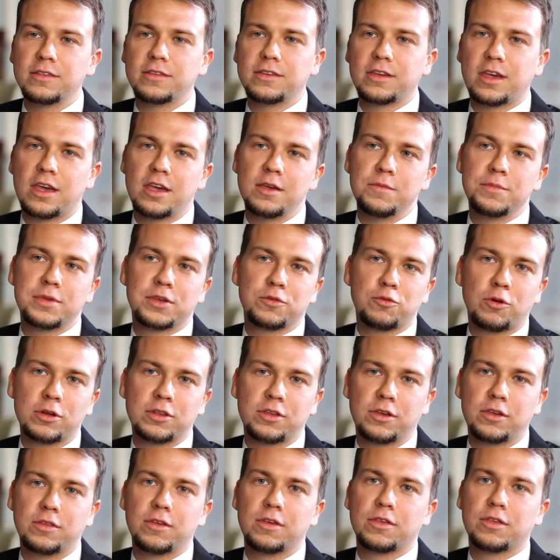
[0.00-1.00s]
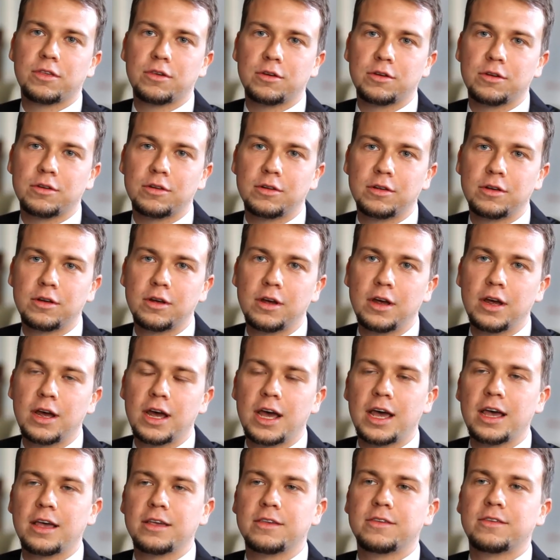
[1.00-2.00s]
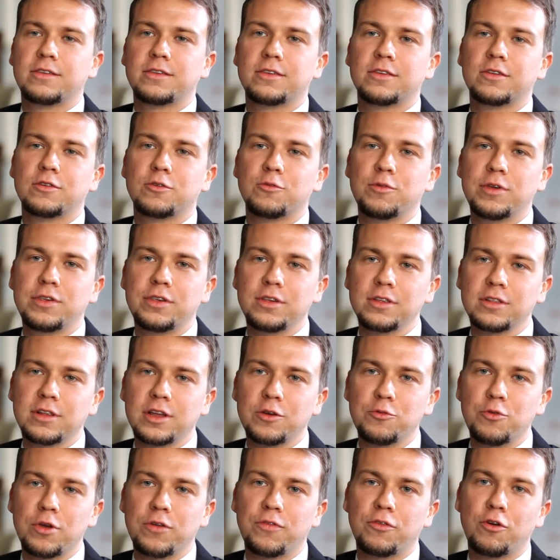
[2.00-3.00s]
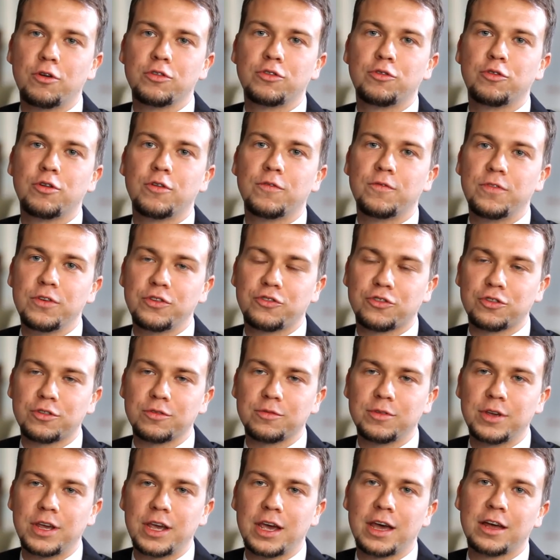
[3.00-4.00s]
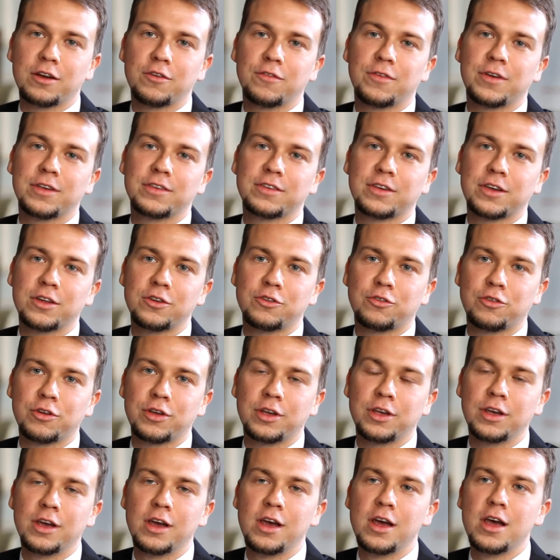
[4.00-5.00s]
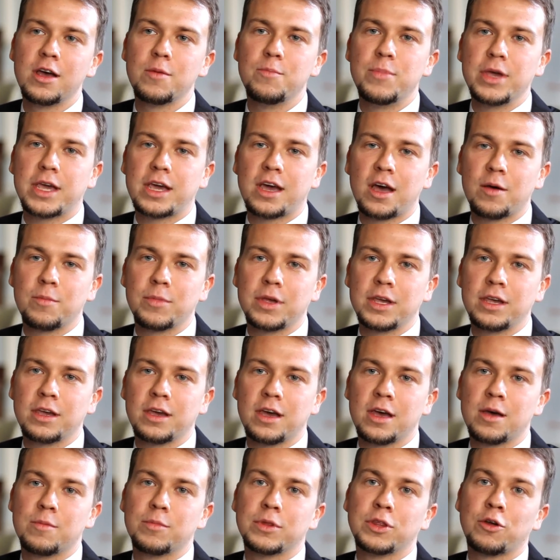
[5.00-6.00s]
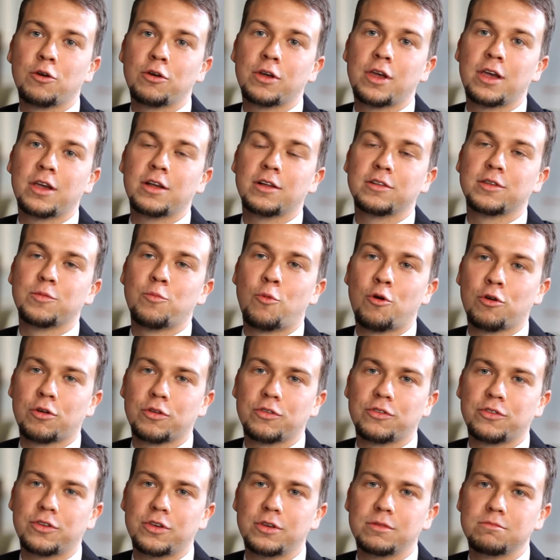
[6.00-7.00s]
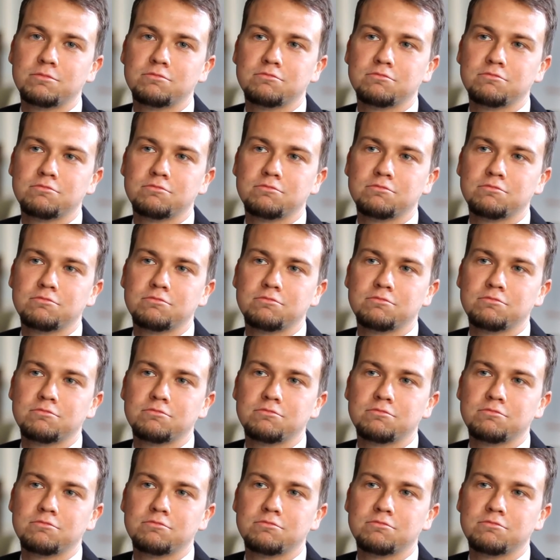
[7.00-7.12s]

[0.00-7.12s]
King Mswati III has recently referred to a vision he had of his country becoming a monarchical democracy.